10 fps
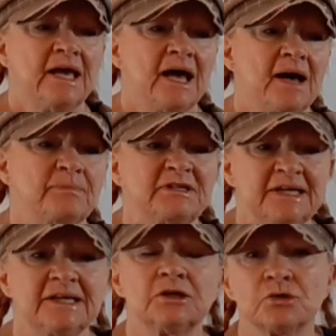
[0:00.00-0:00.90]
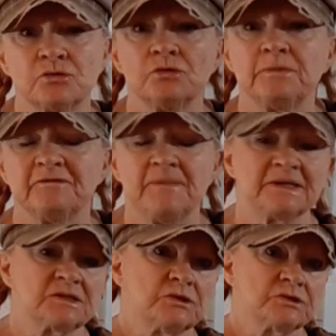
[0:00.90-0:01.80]
a particular group of
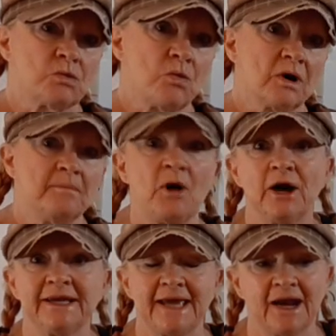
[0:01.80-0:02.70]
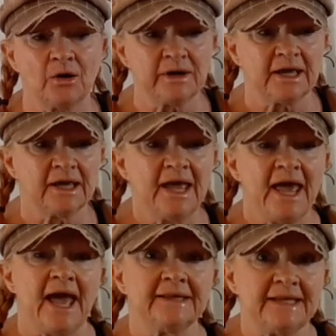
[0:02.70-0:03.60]
muscles or a body area
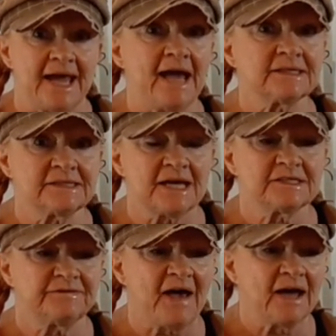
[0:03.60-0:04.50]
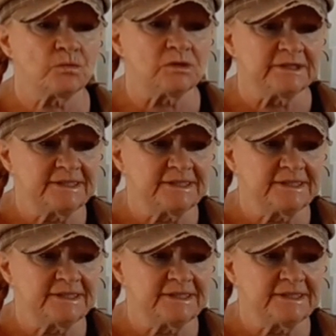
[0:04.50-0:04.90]
and the excess fat will